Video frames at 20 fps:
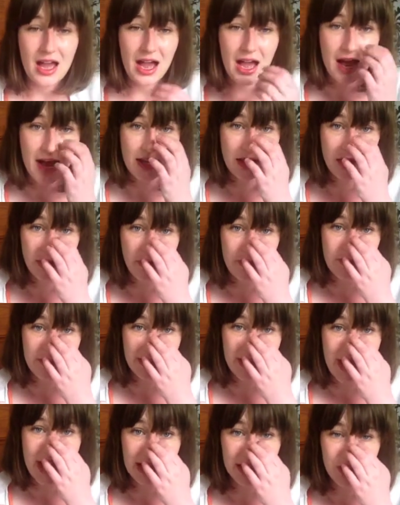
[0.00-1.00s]
I love
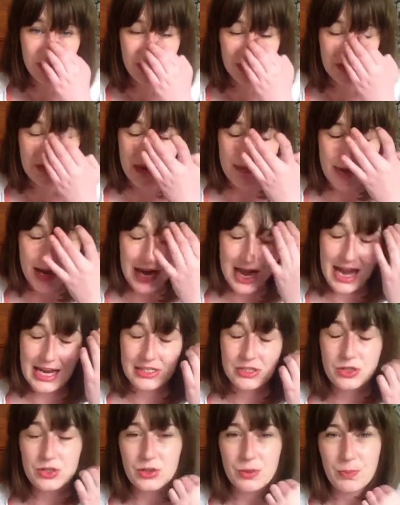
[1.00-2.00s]
this just to make my
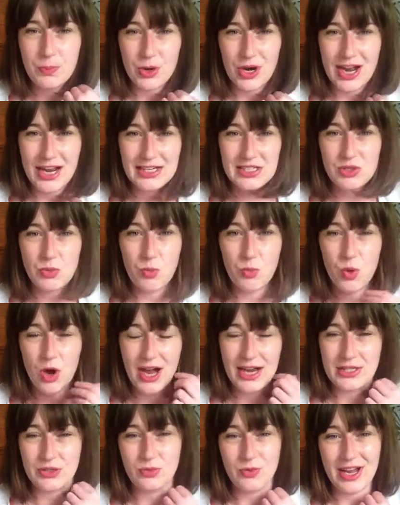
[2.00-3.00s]
eyes look bright and
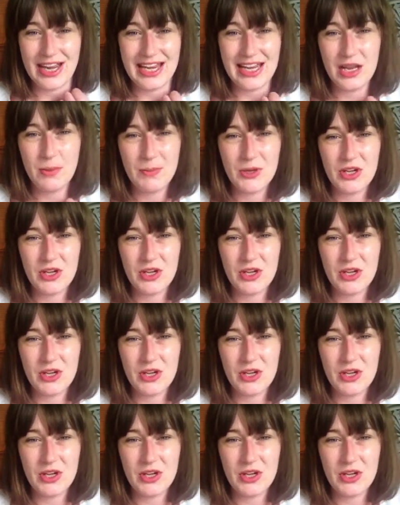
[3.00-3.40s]
wide awake,